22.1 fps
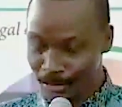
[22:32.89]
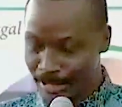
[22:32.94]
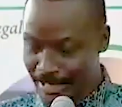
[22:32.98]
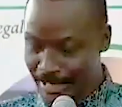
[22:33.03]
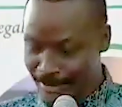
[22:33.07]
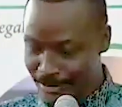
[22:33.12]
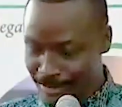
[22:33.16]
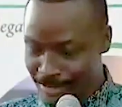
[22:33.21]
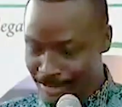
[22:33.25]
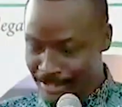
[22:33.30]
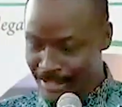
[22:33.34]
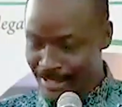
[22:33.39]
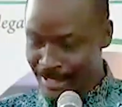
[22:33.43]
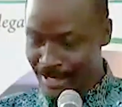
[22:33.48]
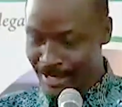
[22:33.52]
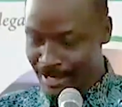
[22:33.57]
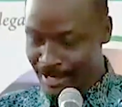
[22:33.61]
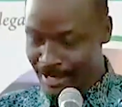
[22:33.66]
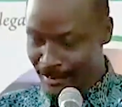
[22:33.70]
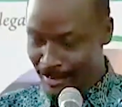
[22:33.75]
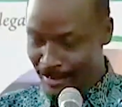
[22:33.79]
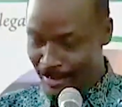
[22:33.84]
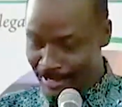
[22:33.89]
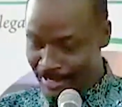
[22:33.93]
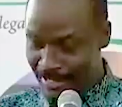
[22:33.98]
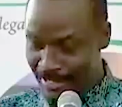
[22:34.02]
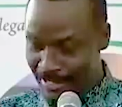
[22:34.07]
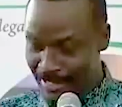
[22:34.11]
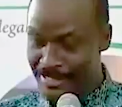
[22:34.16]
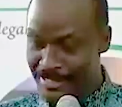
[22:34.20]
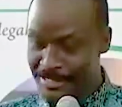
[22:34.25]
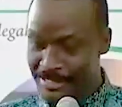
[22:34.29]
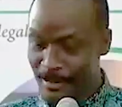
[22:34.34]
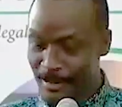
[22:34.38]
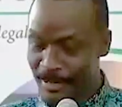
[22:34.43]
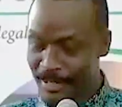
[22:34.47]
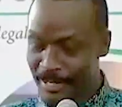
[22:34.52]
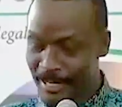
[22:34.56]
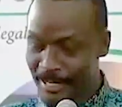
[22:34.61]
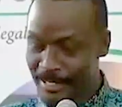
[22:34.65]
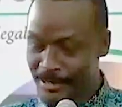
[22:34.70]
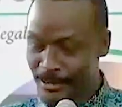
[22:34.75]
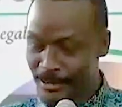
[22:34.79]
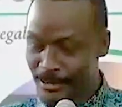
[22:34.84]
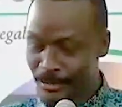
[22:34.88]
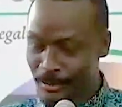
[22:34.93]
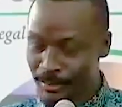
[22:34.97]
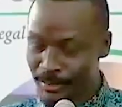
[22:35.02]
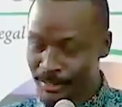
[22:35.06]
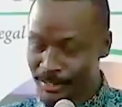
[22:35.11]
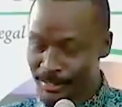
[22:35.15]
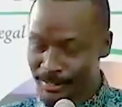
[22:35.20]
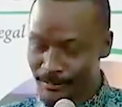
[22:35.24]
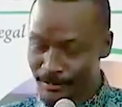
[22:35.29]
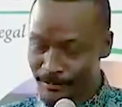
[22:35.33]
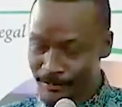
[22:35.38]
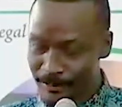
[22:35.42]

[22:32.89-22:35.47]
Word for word: that sweet, but again, someone else could pick.